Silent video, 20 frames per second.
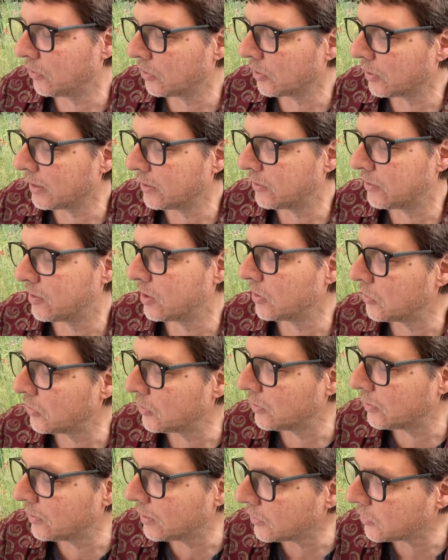So let's
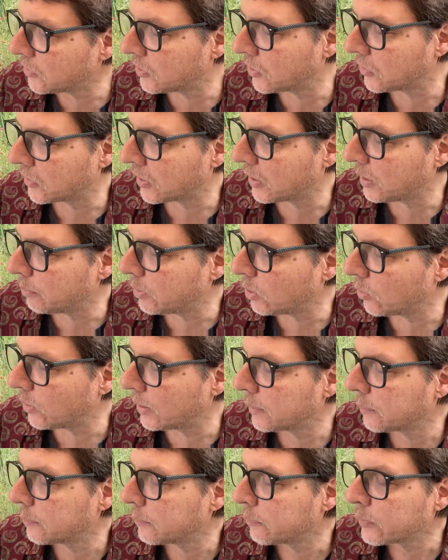just keep
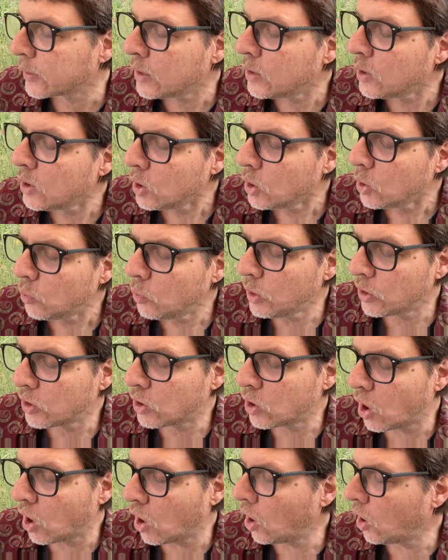going. We
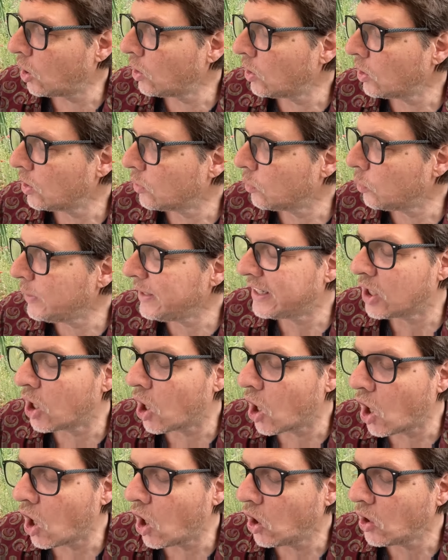call
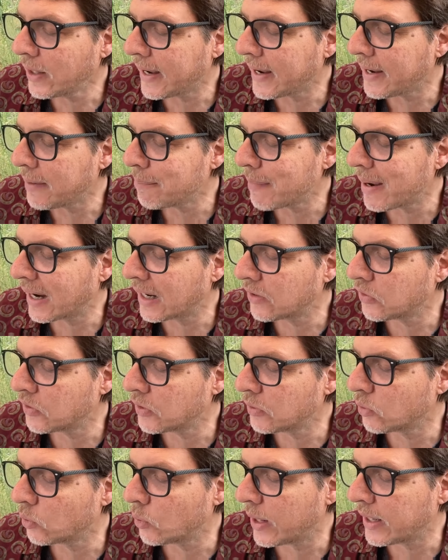a mass
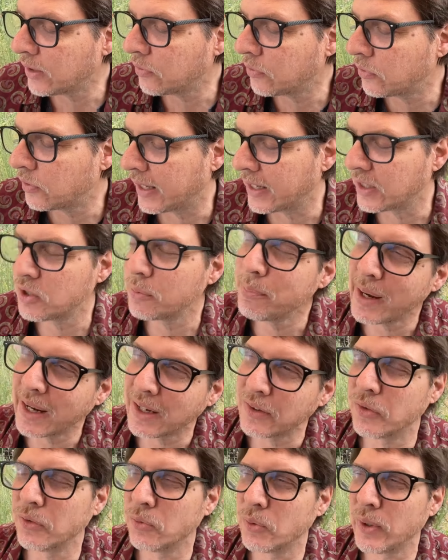of red flesh. A
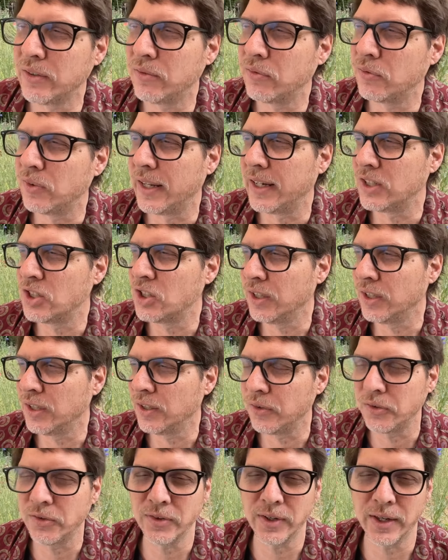mass of red flesh
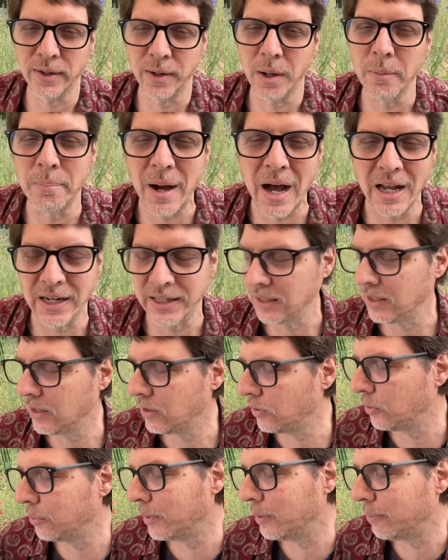is a body,
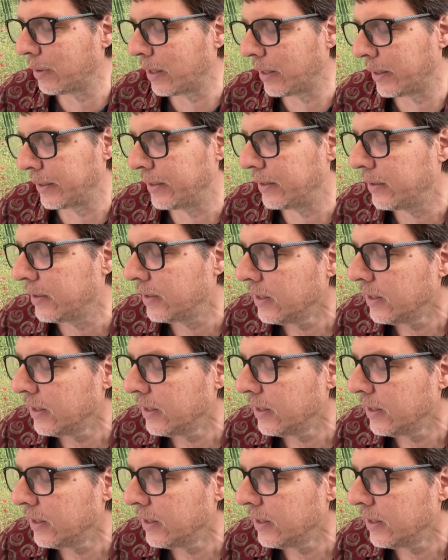human body.